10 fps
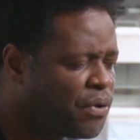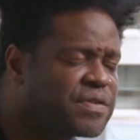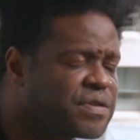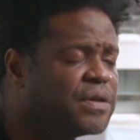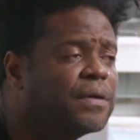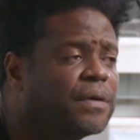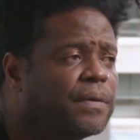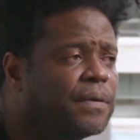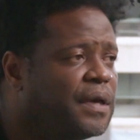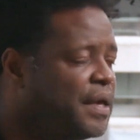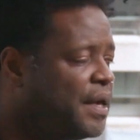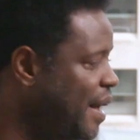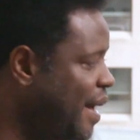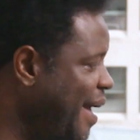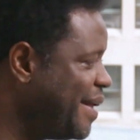Books do.
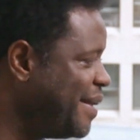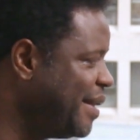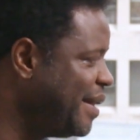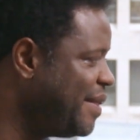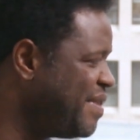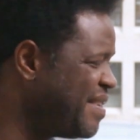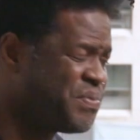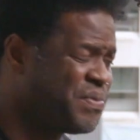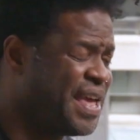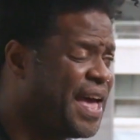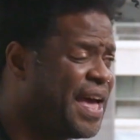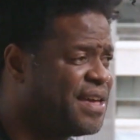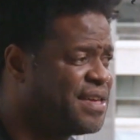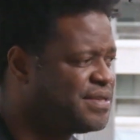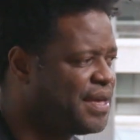And this one
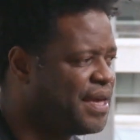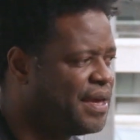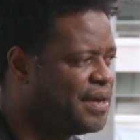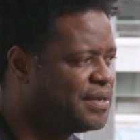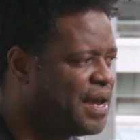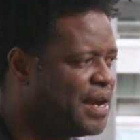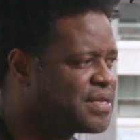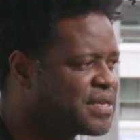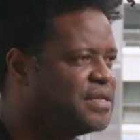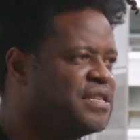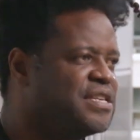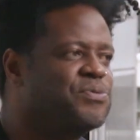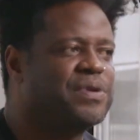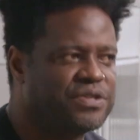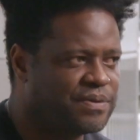has, and it's
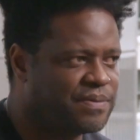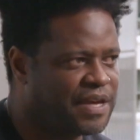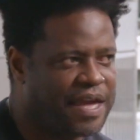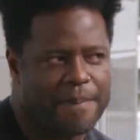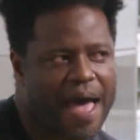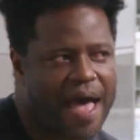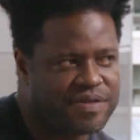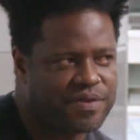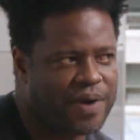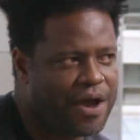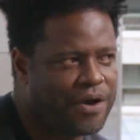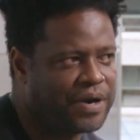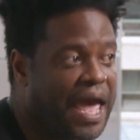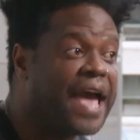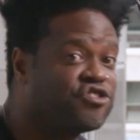continuing to be get passed
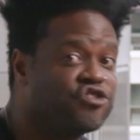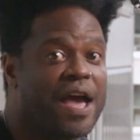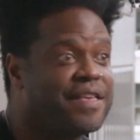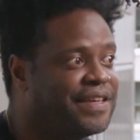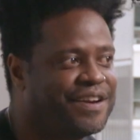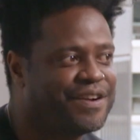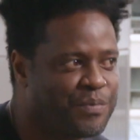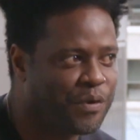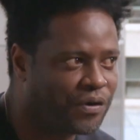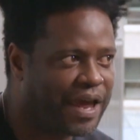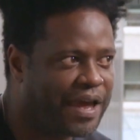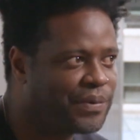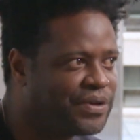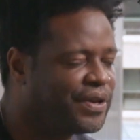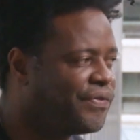around and translated in more
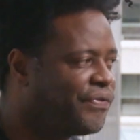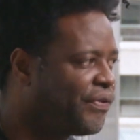languages.